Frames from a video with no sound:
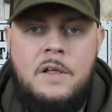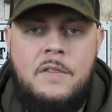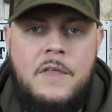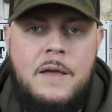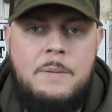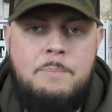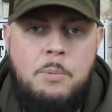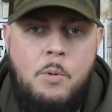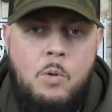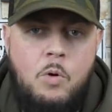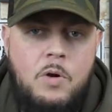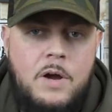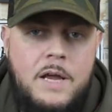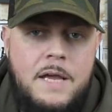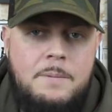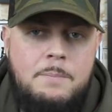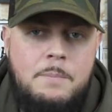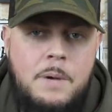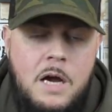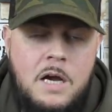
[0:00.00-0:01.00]
they bought
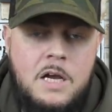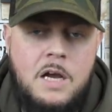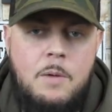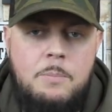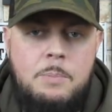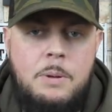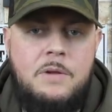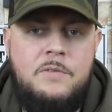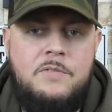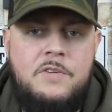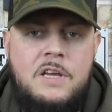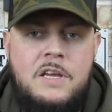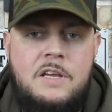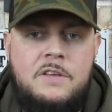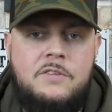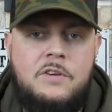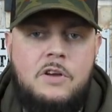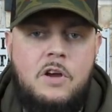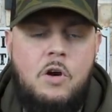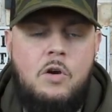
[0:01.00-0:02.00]
him a couple of
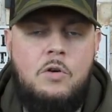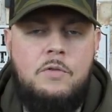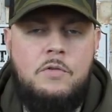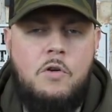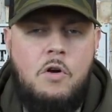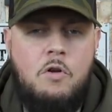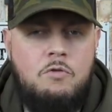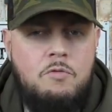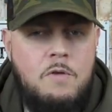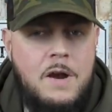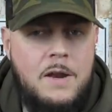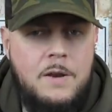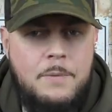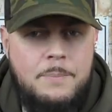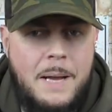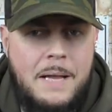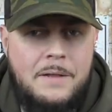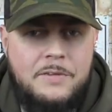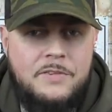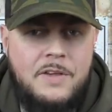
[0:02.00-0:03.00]
years ago for around
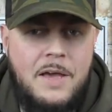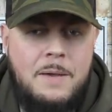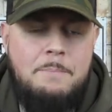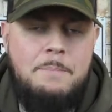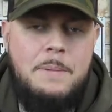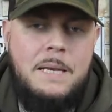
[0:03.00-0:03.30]
about 10